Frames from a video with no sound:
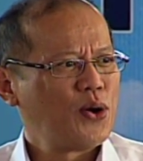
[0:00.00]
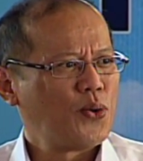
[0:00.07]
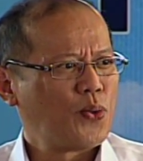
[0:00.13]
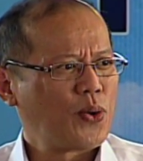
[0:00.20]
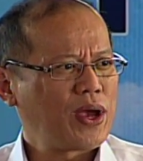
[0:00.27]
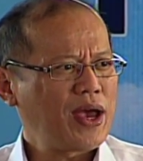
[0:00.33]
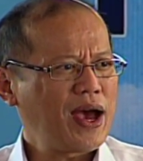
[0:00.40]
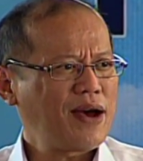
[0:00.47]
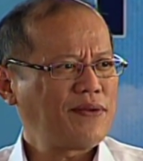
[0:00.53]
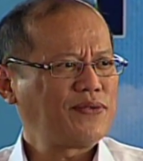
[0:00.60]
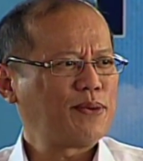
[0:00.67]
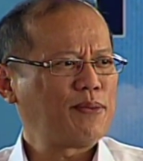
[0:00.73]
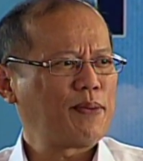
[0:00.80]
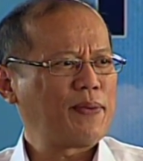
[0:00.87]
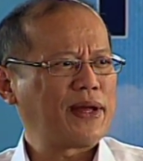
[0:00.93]
We have the
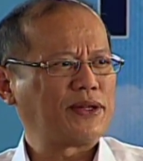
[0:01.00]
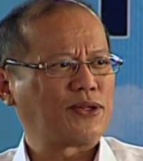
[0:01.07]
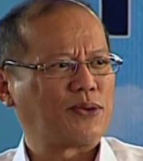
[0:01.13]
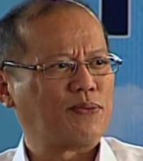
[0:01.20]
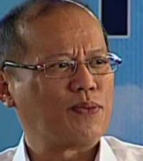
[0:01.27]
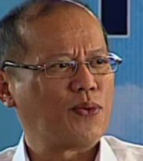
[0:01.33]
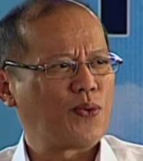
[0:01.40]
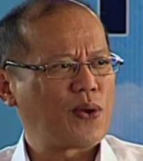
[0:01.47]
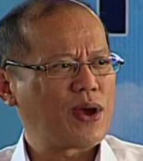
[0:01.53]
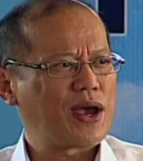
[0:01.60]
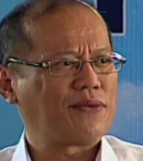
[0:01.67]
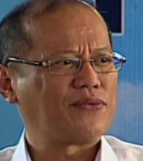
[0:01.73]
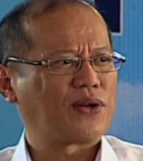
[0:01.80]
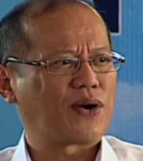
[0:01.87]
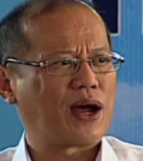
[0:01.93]
momentum, we
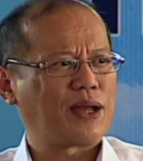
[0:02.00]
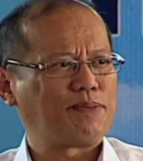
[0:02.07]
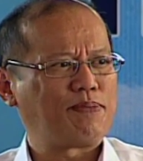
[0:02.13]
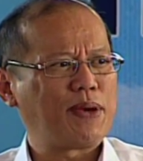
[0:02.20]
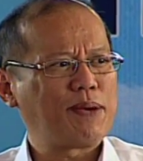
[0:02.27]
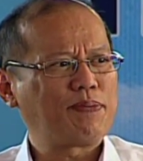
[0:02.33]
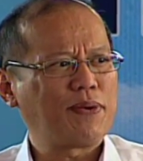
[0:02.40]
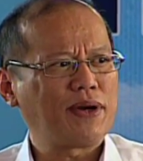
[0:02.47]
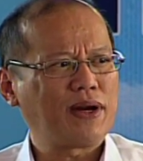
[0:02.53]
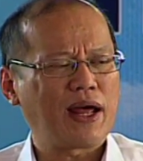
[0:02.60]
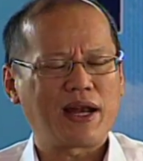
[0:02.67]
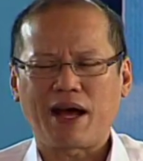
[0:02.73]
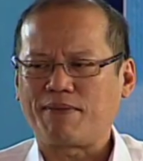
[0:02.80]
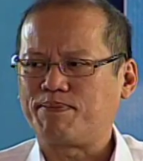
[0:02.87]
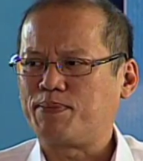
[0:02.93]
have the right people, and
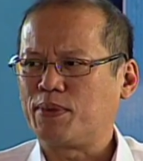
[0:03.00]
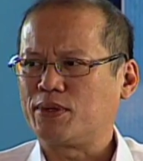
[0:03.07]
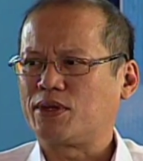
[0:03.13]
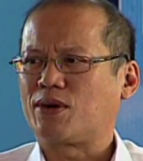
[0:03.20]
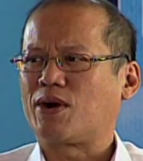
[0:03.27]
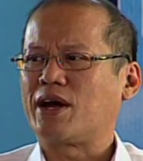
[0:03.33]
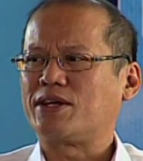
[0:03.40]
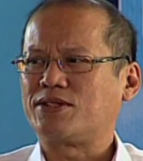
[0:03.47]
have put the right